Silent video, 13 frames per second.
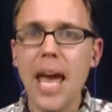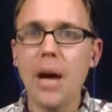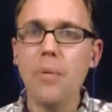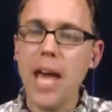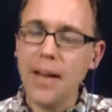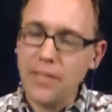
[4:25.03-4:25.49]

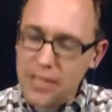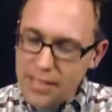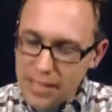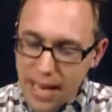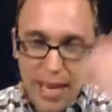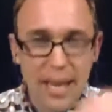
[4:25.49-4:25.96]
and we have to
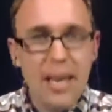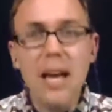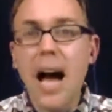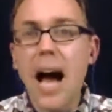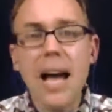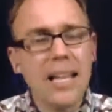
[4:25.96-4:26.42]
say,
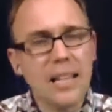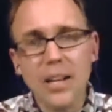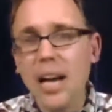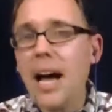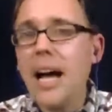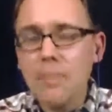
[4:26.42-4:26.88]

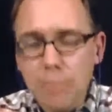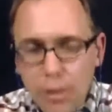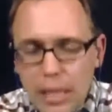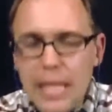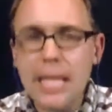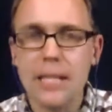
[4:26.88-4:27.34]
look,
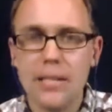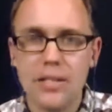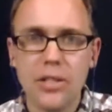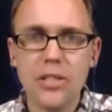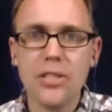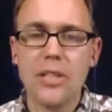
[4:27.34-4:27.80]

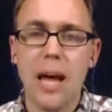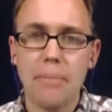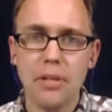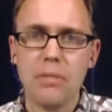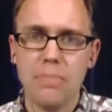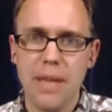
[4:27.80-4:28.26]
please just
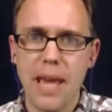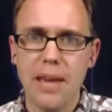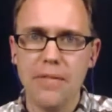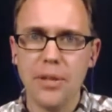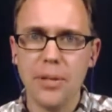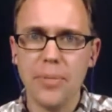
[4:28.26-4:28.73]
stop this
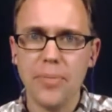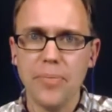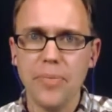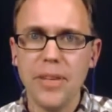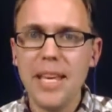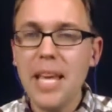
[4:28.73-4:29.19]
behavior.
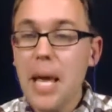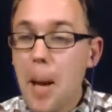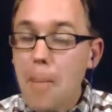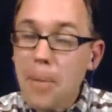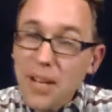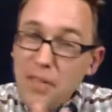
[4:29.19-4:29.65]

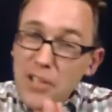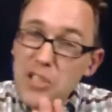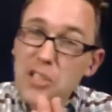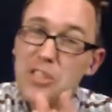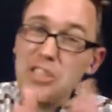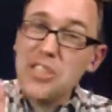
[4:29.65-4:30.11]
But if
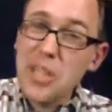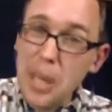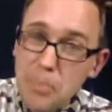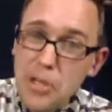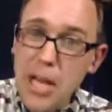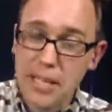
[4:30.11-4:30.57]
it's just
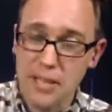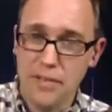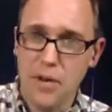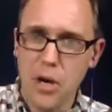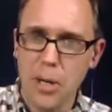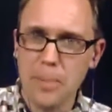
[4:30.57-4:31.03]

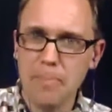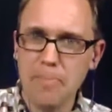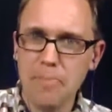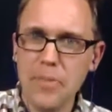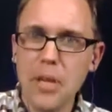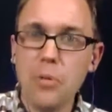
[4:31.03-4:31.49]
subjective harm,
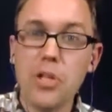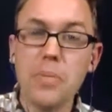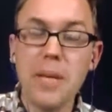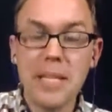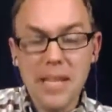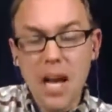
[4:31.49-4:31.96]

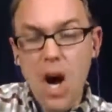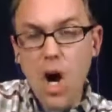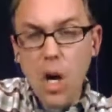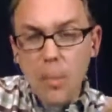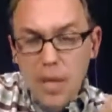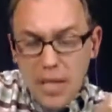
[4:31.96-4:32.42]
which means
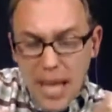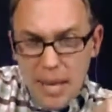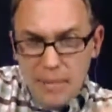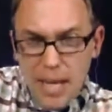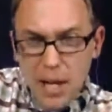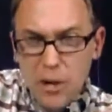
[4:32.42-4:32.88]
harm
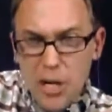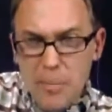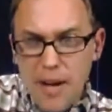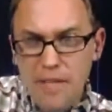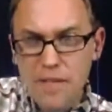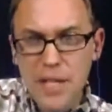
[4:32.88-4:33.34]
aimed at
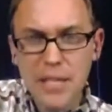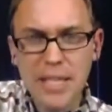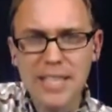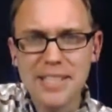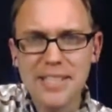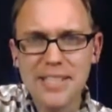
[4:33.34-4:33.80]
hurting my
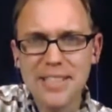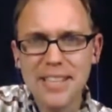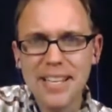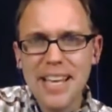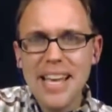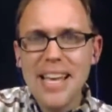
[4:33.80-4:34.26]
feelings,
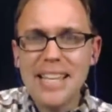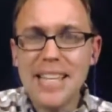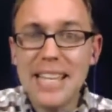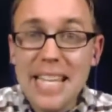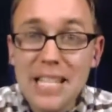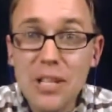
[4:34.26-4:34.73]

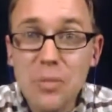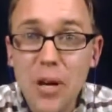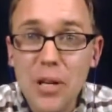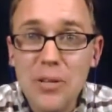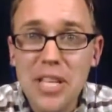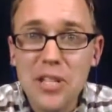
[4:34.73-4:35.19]
then this is what
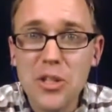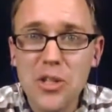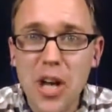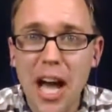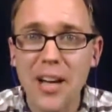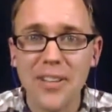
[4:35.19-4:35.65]
you teach your
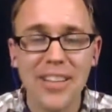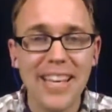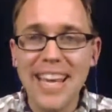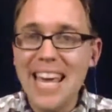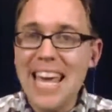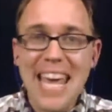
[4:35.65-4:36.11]
child.
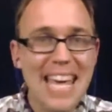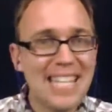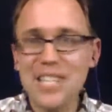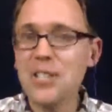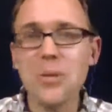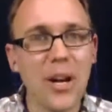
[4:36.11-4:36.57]
He's
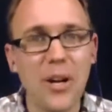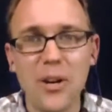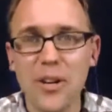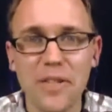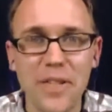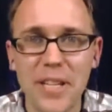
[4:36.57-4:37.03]
just trying to hurt
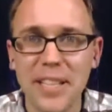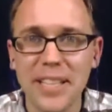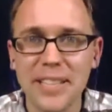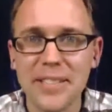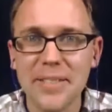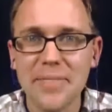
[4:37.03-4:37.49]
your
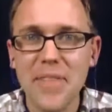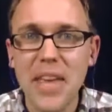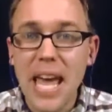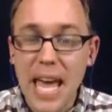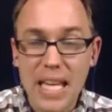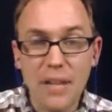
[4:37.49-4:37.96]
feelings.
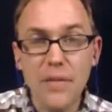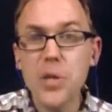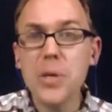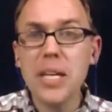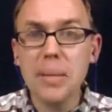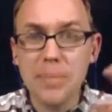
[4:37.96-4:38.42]
And if you
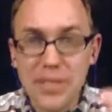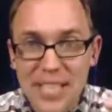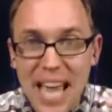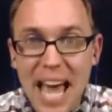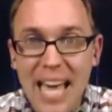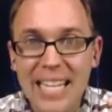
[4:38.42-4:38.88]
get
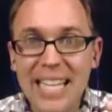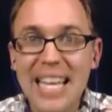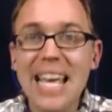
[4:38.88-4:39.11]
upset,